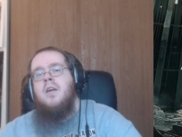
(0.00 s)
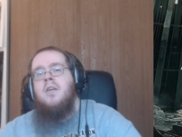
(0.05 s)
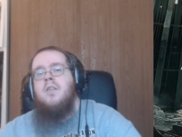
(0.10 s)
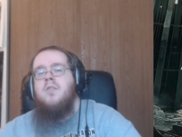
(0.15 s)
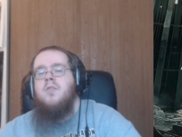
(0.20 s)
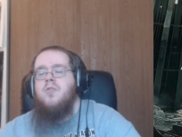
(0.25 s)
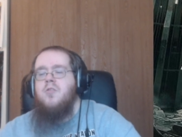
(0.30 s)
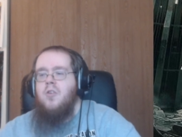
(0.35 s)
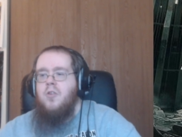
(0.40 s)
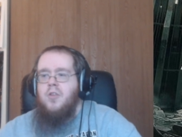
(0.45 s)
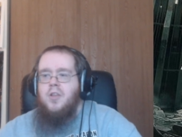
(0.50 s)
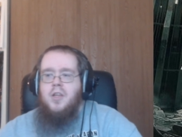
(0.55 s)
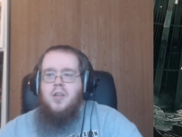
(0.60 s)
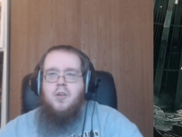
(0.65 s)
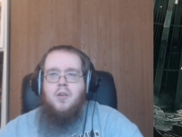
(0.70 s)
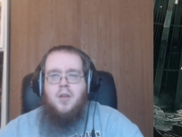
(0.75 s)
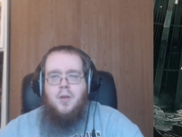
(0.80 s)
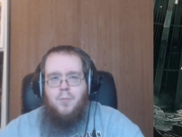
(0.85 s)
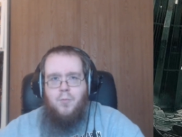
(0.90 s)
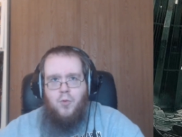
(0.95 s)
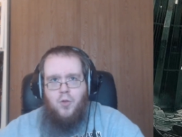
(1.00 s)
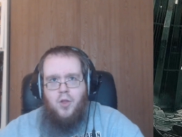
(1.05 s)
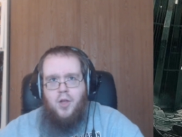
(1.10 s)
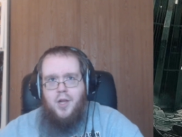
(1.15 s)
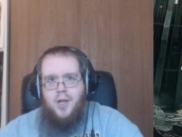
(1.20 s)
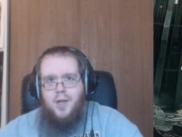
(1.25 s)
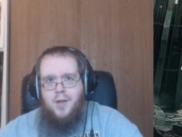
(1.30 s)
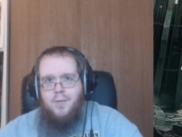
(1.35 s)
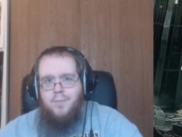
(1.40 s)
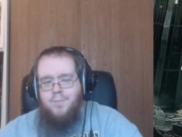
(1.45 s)
so that you can
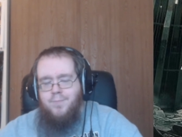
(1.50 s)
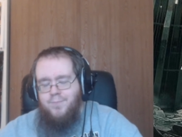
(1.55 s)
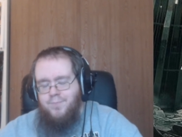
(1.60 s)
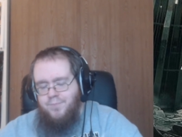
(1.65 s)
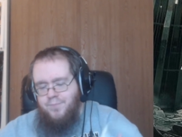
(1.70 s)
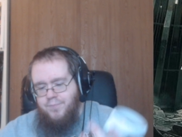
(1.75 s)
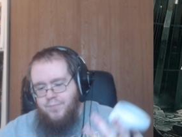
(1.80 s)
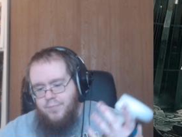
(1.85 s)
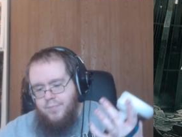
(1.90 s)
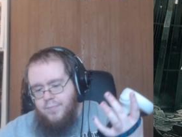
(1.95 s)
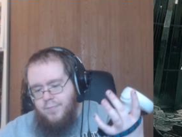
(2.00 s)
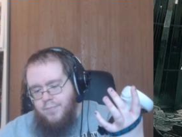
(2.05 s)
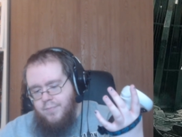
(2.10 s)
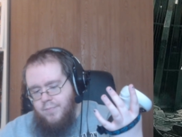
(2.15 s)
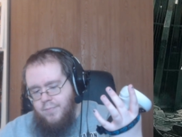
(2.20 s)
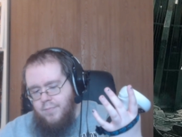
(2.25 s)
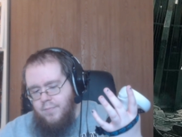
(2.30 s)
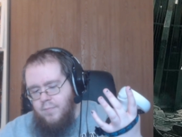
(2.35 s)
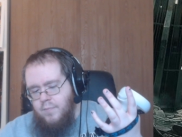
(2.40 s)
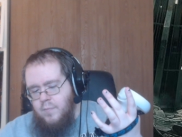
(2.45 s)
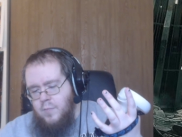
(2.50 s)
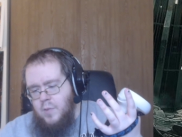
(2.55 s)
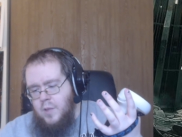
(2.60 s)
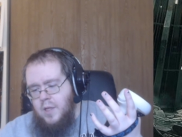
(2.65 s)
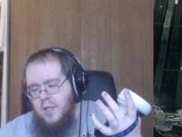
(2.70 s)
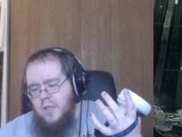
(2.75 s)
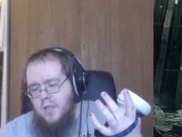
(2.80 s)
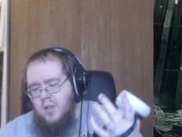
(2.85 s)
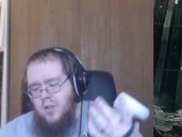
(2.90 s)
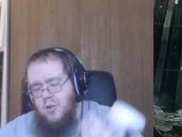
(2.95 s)
play.
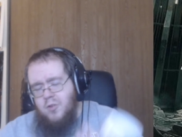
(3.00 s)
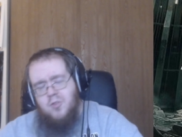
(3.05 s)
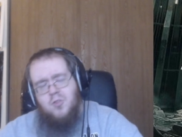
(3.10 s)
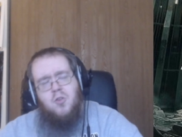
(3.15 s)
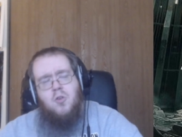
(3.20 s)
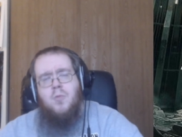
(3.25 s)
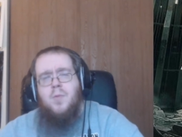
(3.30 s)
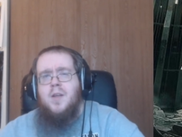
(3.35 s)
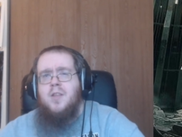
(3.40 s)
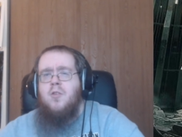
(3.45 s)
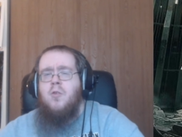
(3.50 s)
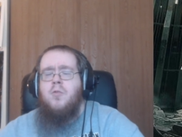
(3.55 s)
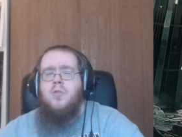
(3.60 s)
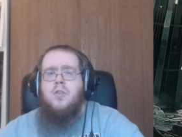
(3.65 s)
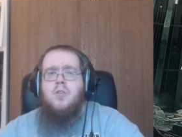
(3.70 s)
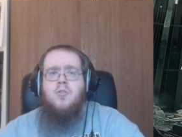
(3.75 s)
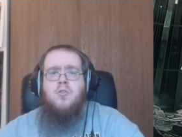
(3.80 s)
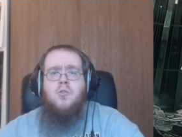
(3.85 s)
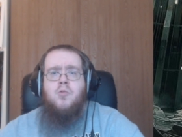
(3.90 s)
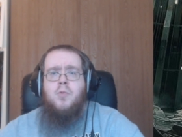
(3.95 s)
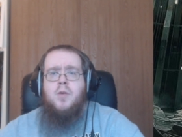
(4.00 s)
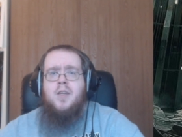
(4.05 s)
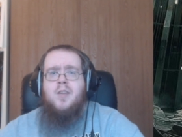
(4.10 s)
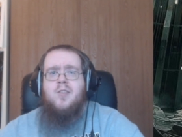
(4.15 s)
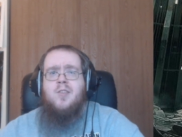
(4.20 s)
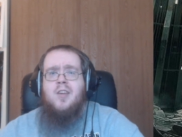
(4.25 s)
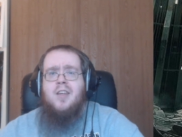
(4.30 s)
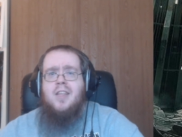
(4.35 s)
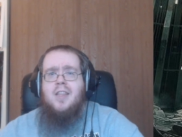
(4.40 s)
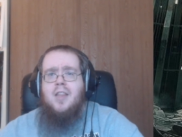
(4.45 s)
Those are about the only two ways
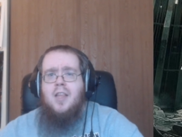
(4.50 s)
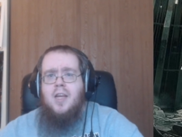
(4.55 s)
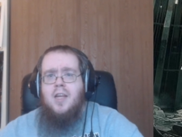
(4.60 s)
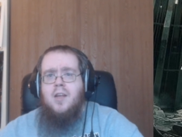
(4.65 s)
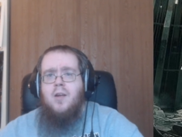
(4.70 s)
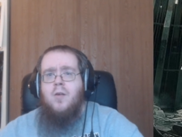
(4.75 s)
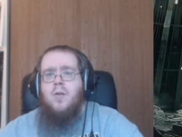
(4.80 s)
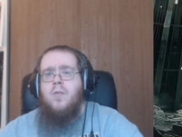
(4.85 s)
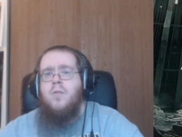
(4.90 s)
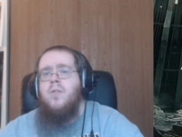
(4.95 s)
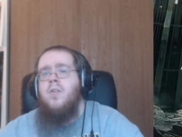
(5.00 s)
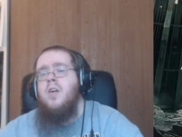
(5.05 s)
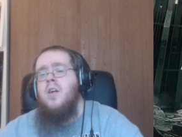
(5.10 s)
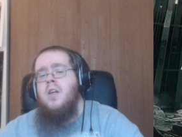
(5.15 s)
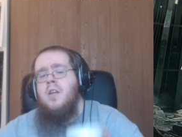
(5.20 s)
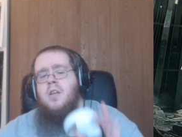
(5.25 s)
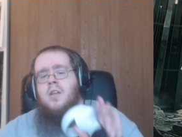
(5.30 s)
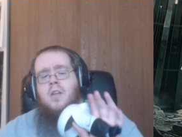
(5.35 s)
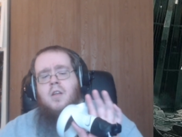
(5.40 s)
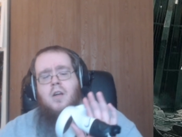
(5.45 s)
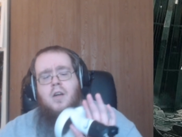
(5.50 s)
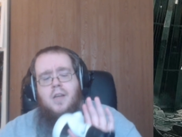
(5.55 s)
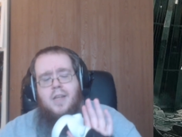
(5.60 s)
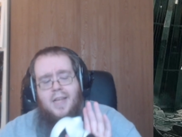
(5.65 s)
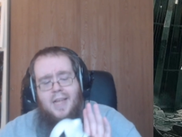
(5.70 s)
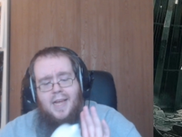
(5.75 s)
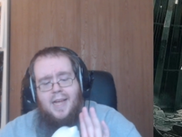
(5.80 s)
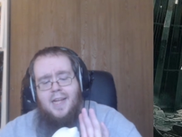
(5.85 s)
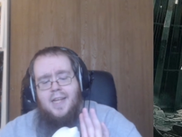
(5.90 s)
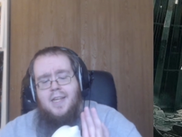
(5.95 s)
I can think of.
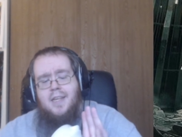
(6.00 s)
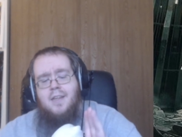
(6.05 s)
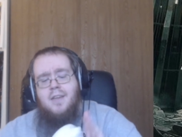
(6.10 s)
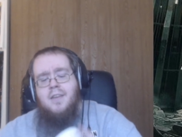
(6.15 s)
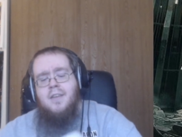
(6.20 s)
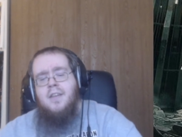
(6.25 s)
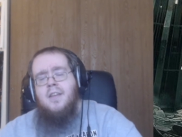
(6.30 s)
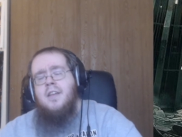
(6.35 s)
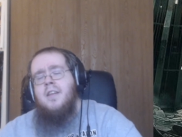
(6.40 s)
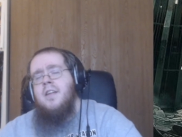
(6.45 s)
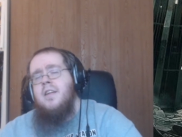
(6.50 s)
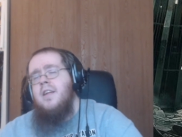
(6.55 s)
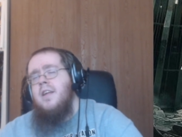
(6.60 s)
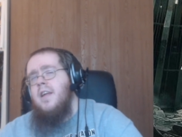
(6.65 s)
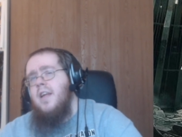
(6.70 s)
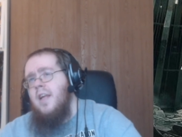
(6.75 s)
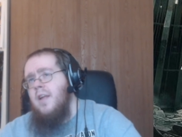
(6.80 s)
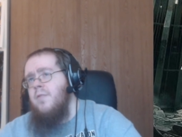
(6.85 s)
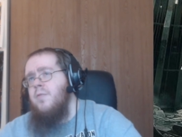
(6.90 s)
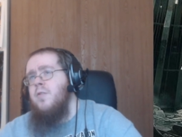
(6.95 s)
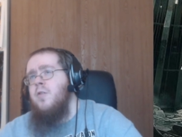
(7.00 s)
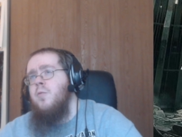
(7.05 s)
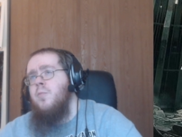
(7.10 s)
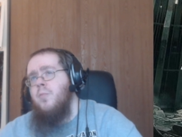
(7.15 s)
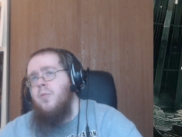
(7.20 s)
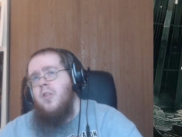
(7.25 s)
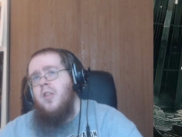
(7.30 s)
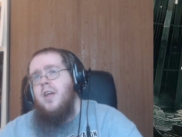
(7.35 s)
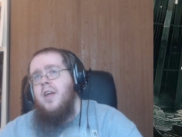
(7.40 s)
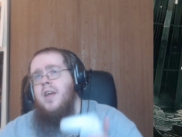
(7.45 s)
Again, if you
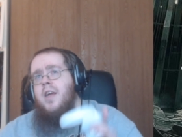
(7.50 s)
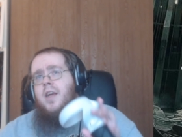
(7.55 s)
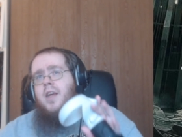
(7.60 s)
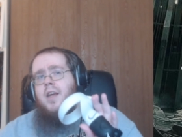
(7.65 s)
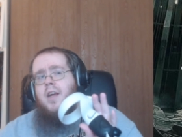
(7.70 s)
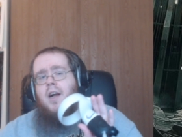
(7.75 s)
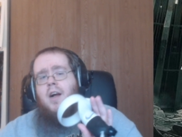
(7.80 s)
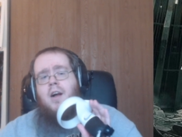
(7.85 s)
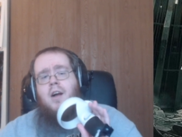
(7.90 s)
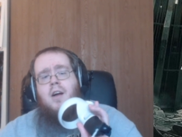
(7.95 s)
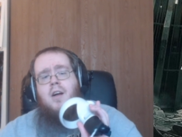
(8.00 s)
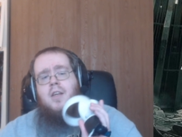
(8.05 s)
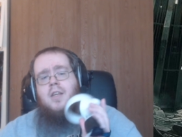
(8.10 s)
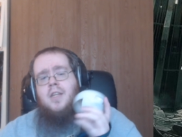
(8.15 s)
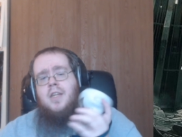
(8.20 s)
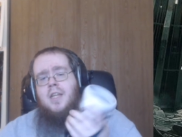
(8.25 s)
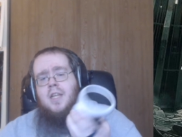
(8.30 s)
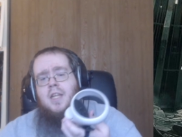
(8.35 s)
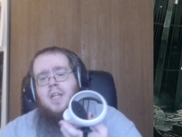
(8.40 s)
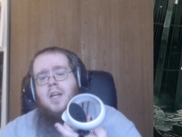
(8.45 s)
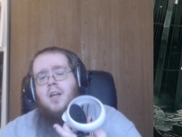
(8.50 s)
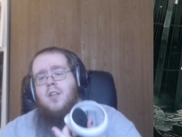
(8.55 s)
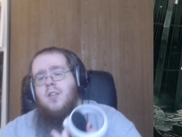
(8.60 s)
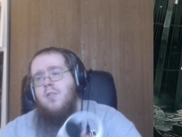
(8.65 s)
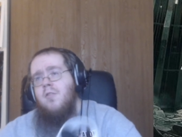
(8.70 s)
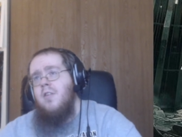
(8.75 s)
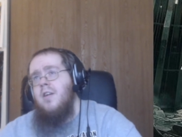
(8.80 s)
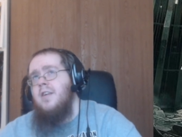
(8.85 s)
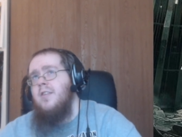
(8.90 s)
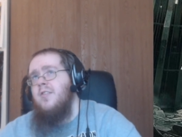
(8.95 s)
play on any
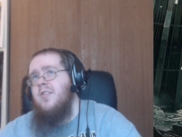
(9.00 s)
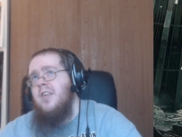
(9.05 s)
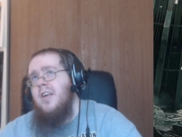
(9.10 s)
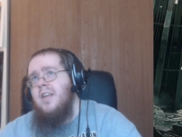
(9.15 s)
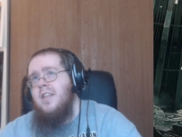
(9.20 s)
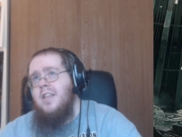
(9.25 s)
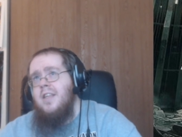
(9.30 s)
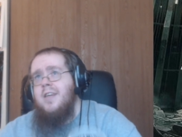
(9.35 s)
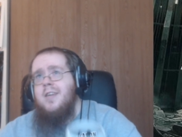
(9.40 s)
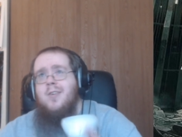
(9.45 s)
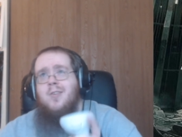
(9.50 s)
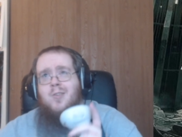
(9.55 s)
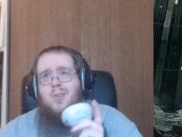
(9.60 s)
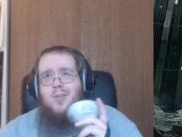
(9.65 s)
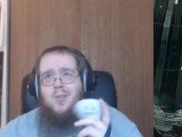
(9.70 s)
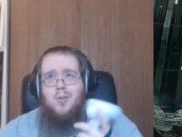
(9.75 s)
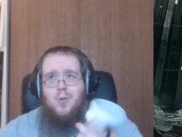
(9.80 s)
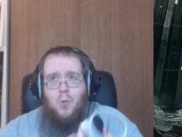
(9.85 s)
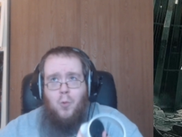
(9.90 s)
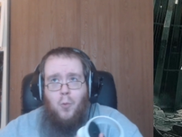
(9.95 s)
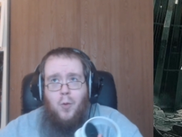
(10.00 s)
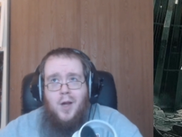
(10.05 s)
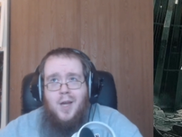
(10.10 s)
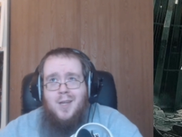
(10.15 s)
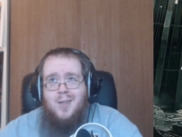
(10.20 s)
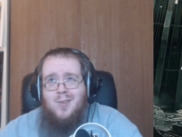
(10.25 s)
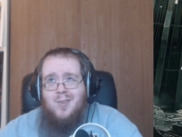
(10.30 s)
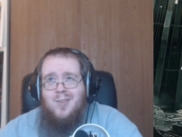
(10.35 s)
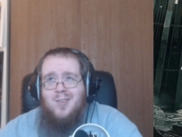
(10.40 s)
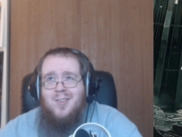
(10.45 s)
other headset that isn't the
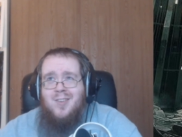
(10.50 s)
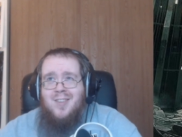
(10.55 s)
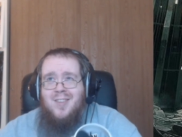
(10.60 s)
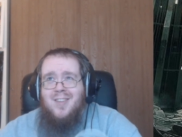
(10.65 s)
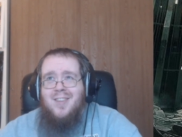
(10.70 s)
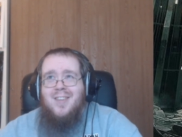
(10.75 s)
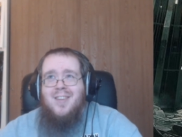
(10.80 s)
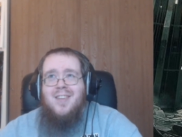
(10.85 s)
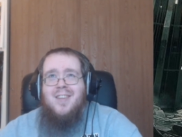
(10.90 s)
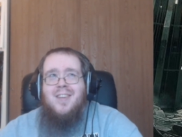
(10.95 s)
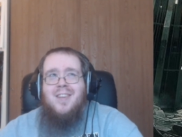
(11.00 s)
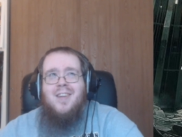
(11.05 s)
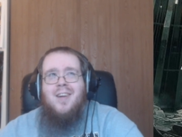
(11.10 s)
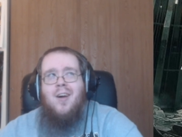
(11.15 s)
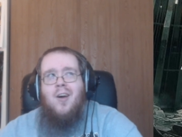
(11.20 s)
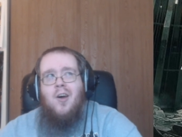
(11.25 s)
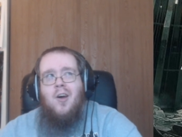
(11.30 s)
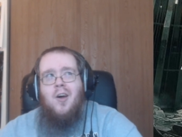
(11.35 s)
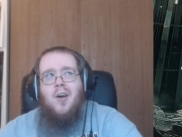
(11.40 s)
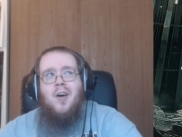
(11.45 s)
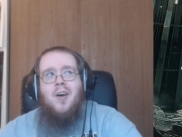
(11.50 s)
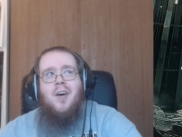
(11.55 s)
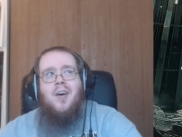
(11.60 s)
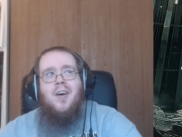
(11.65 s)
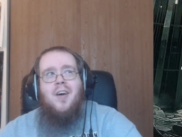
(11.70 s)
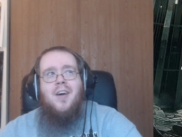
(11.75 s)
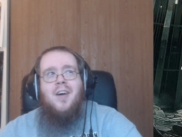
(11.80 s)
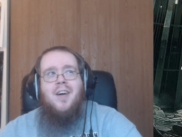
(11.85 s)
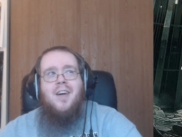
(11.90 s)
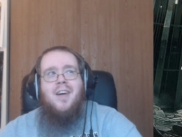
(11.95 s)
Quest,
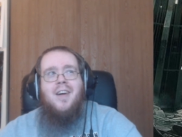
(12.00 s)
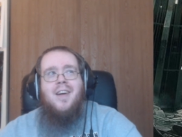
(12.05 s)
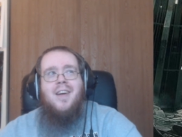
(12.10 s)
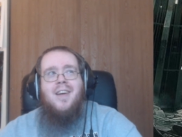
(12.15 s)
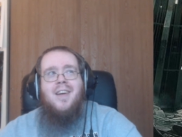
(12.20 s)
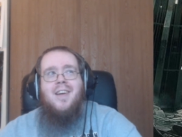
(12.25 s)
and